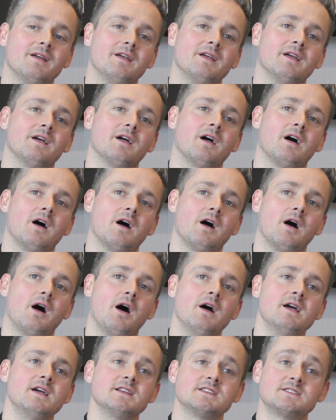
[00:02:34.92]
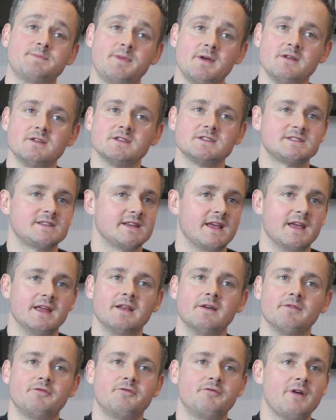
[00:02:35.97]
that? I experienced it
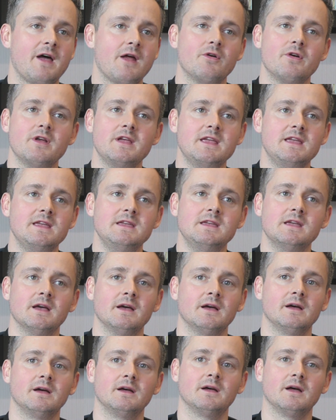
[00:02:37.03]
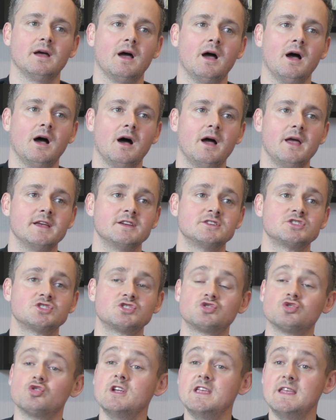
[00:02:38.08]
in a very uh,
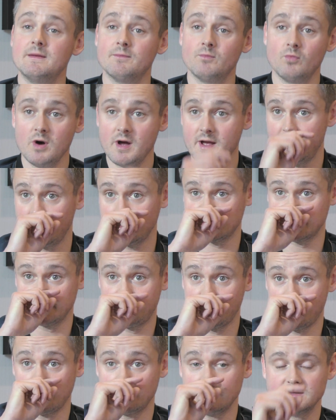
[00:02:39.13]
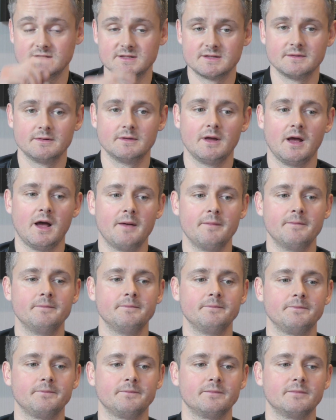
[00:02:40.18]
extreme way, I suppose. Okay.
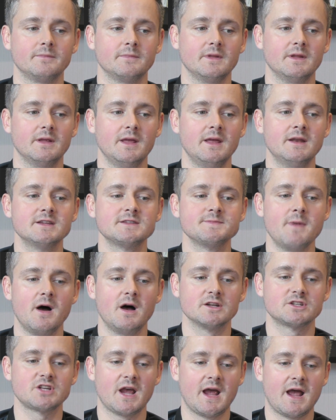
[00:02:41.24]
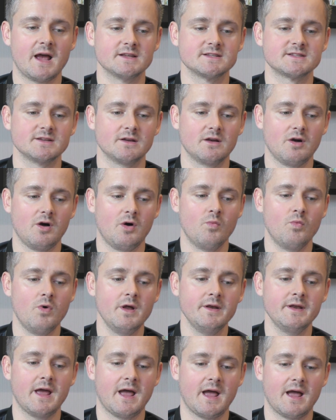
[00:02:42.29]
Um, in as much as, on
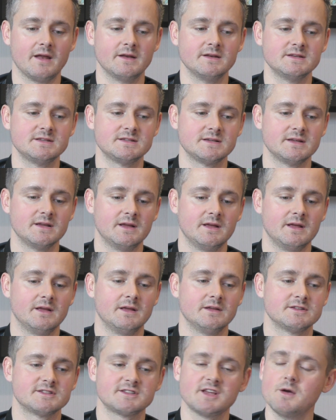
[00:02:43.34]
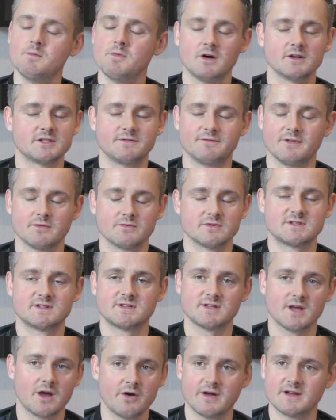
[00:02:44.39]
one hand, so much of it was
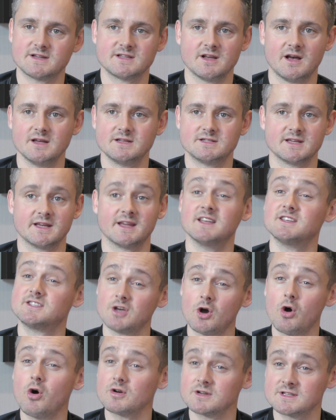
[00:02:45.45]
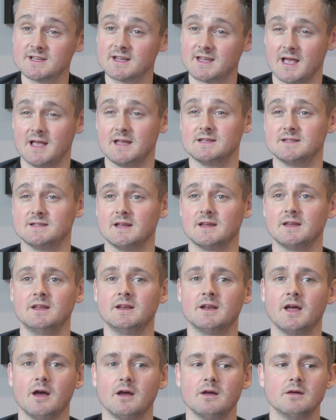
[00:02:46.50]
so exciting, intoxicating, mm.
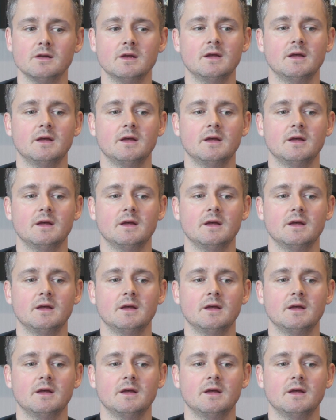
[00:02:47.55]
you hmm. know,